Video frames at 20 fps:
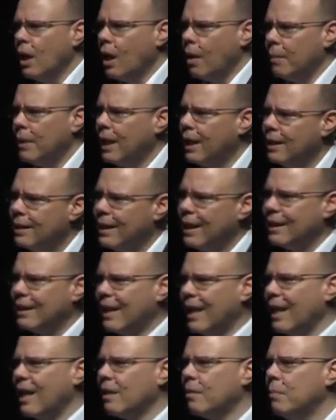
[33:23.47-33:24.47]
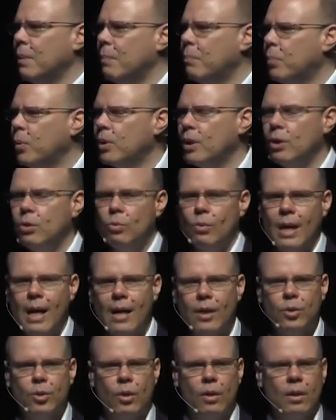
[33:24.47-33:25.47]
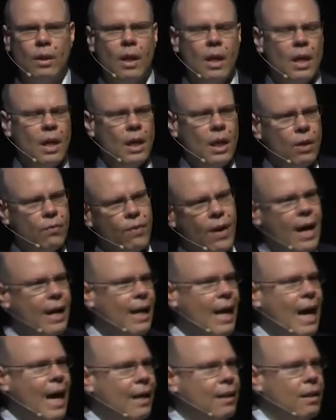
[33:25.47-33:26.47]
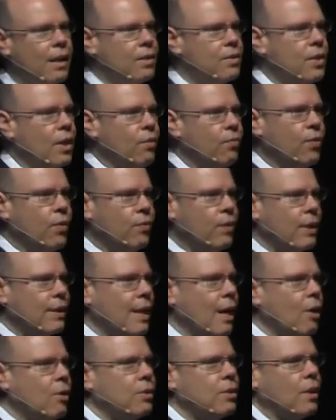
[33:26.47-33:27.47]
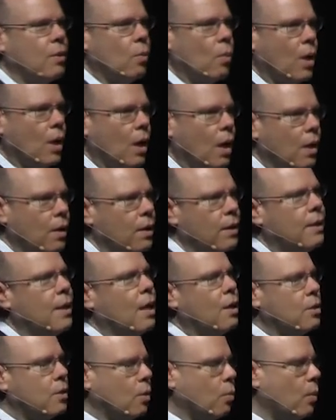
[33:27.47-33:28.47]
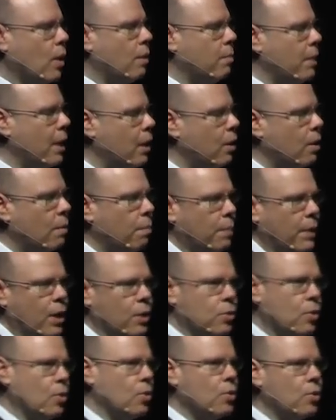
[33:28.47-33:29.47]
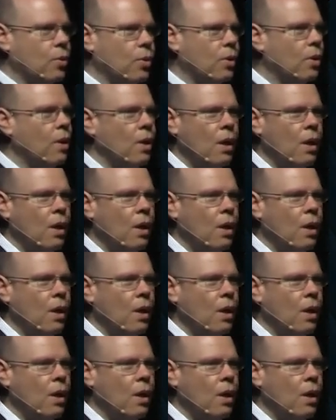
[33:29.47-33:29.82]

I mean, I, that cannot be put into action. If I had, let's say, 50,000, 100,000, 1 million pesos or,